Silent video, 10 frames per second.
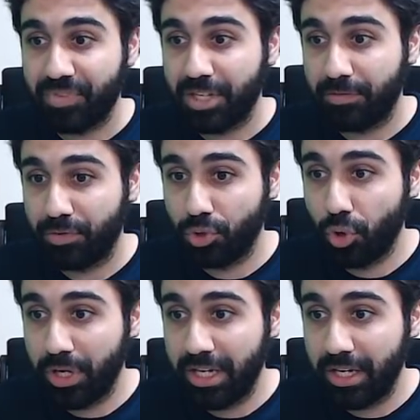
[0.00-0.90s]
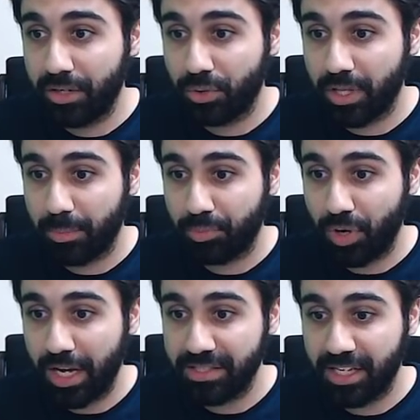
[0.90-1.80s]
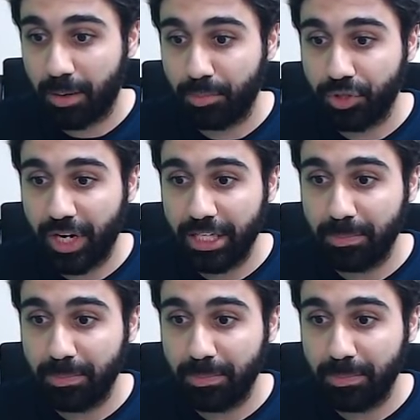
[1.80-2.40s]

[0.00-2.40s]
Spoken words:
If you go here to the pricing upgrade